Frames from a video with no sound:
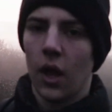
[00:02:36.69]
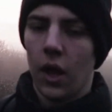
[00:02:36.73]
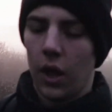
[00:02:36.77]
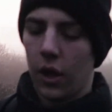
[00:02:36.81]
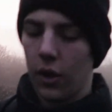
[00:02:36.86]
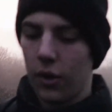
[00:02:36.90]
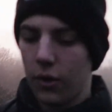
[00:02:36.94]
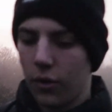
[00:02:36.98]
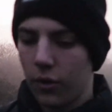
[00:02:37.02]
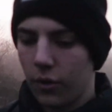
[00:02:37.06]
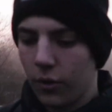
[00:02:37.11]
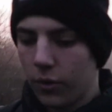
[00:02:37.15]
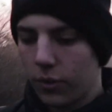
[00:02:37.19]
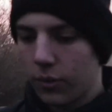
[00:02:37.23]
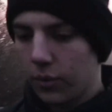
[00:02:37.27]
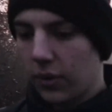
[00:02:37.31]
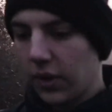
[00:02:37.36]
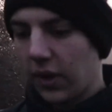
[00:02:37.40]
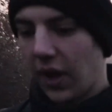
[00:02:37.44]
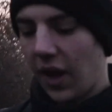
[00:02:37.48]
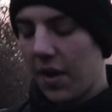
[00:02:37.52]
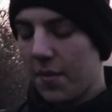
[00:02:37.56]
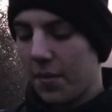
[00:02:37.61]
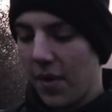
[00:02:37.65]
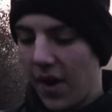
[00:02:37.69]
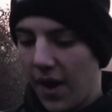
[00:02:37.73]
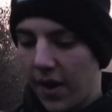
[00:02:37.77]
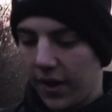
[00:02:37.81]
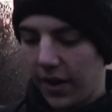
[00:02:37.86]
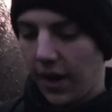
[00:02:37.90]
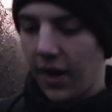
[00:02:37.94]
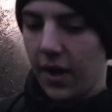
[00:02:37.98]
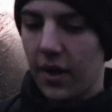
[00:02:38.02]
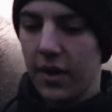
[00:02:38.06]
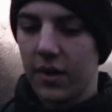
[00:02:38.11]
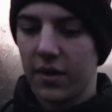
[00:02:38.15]
who came back
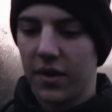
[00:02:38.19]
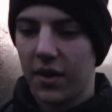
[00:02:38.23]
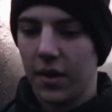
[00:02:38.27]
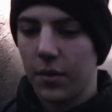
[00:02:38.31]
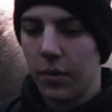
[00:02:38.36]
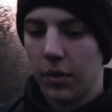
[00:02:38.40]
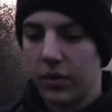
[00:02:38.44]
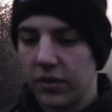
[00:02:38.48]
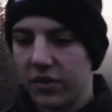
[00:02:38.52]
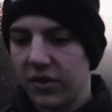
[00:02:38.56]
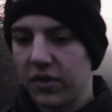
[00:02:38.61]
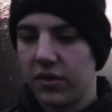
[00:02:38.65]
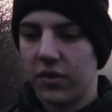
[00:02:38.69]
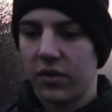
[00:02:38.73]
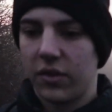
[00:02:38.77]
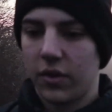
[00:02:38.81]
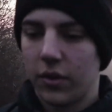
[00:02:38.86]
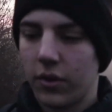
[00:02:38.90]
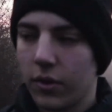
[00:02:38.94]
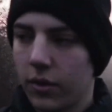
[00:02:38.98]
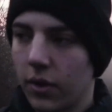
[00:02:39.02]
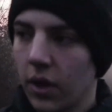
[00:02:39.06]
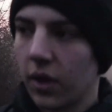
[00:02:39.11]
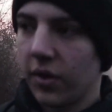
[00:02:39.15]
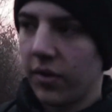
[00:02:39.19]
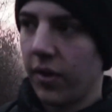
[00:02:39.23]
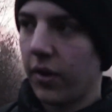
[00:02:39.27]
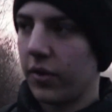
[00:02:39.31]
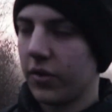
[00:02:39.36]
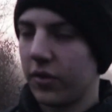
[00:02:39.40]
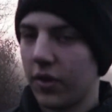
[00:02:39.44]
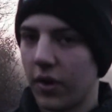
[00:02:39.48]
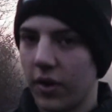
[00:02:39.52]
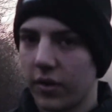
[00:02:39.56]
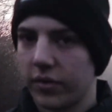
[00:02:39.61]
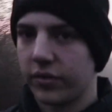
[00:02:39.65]
and he wanted to
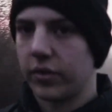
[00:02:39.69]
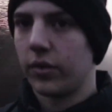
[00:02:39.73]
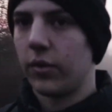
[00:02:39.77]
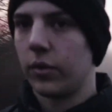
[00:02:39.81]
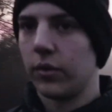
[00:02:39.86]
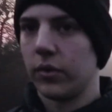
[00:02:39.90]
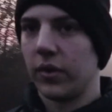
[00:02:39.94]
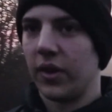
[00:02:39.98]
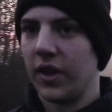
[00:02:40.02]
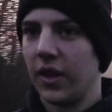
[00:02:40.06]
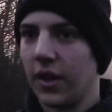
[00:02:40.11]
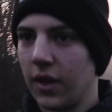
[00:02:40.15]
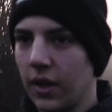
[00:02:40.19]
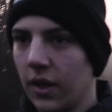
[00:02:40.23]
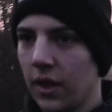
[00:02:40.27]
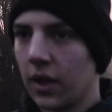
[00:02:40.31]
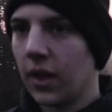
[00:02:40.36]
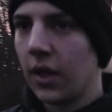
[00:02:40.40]
photograph all the